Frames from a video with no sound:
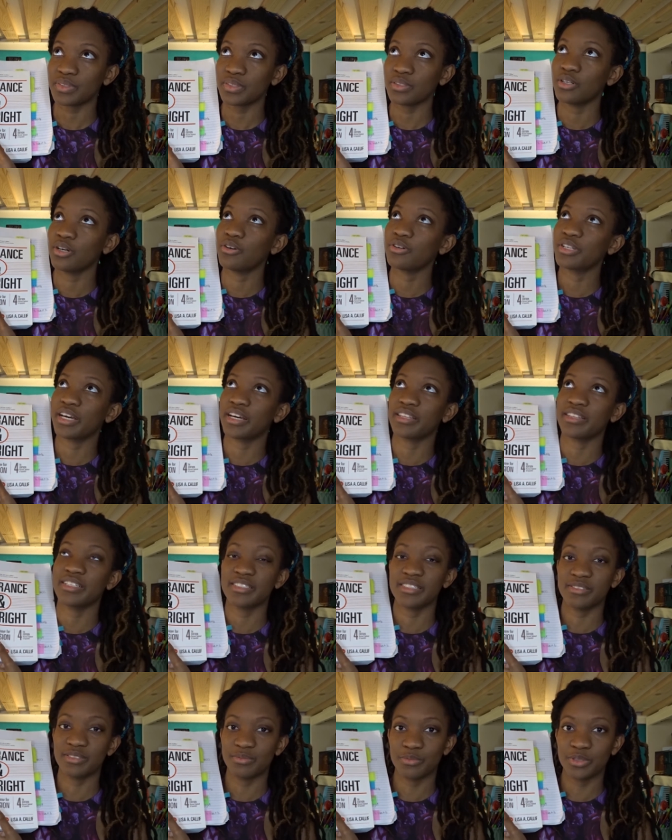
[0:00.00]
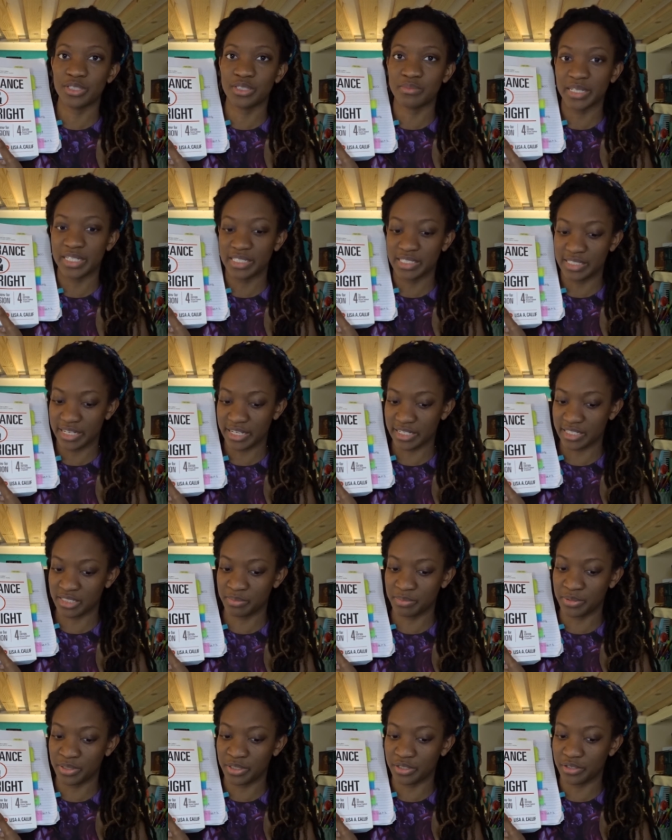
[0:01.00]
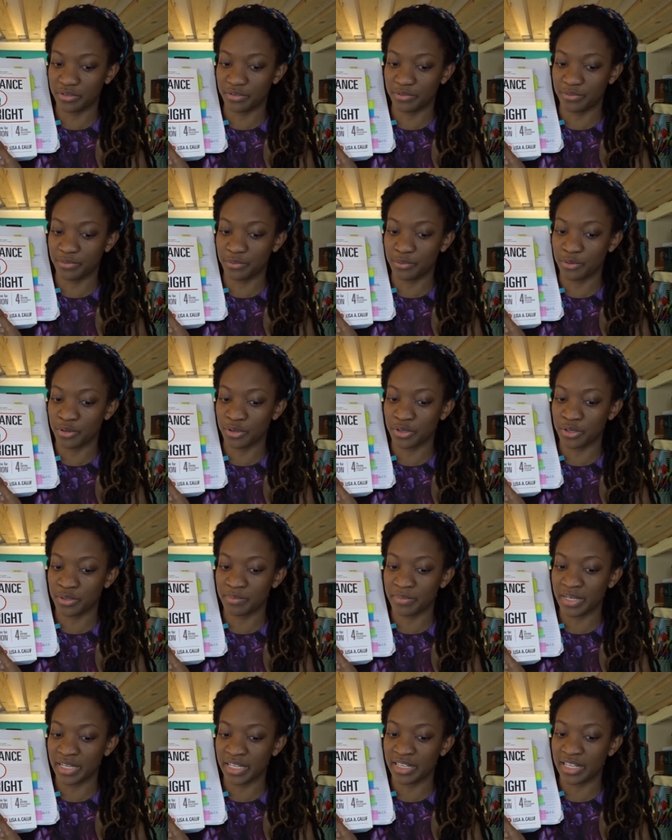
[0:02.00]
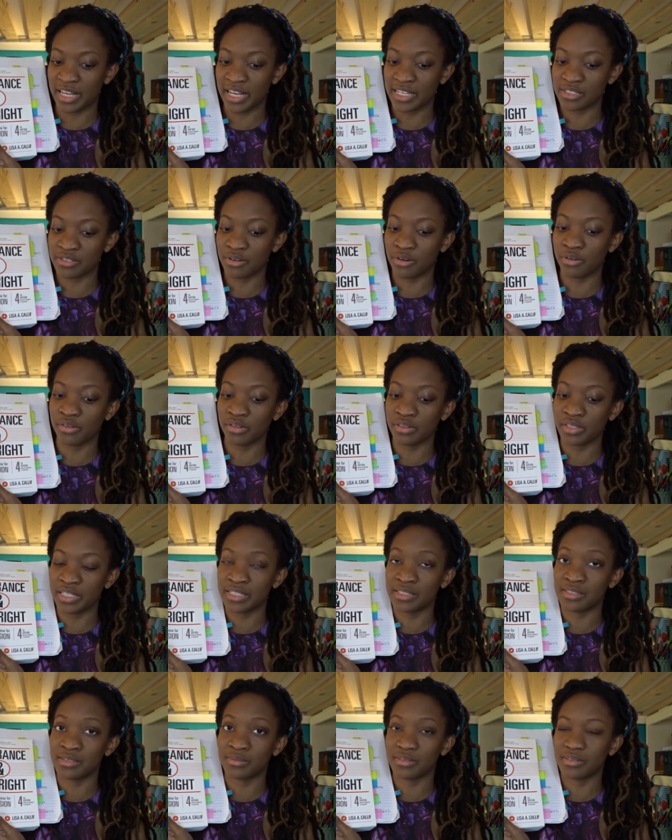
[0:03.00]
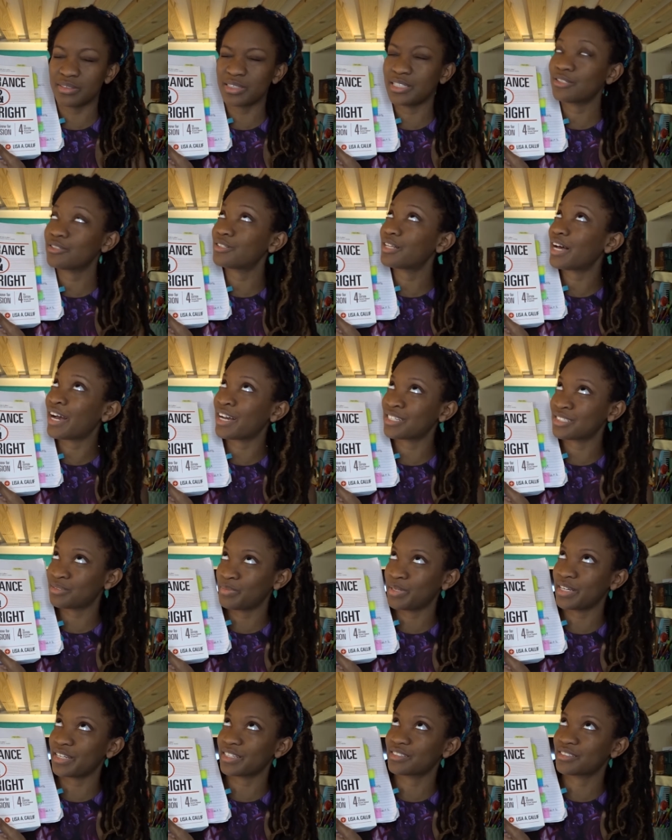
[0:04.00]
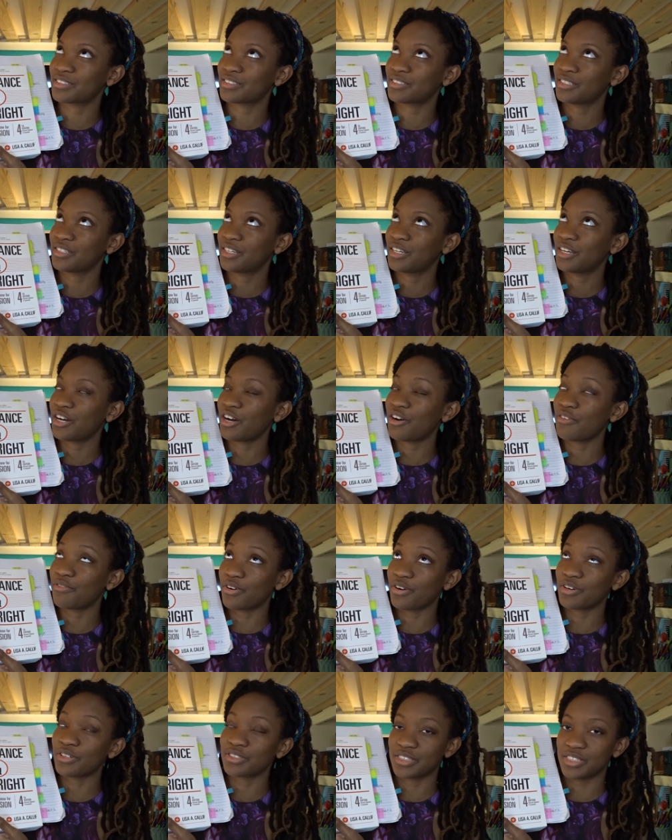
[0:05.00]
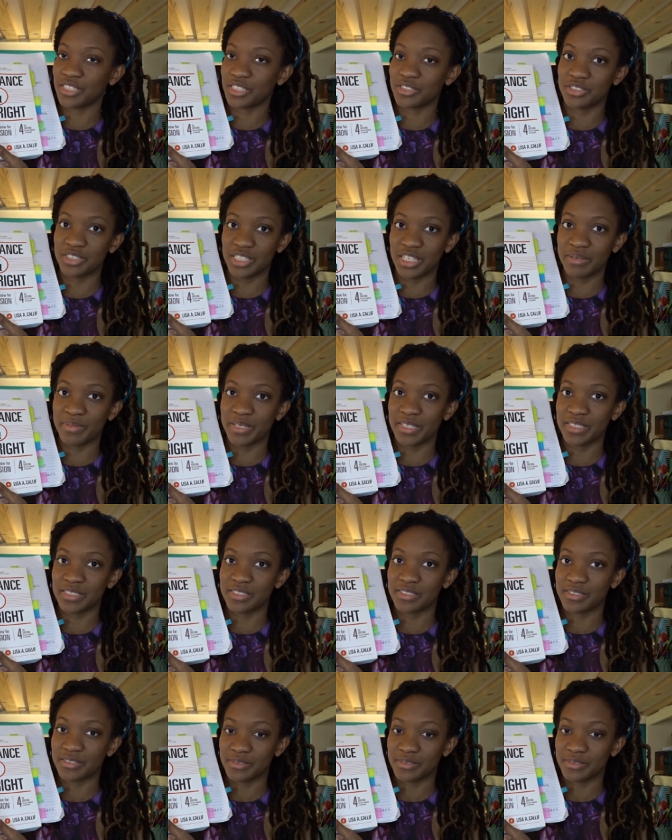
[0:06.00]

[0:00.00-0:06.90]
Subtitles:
oh yeah, this was my textbook for my class called The Legal Aspects of Arts and Entertainment.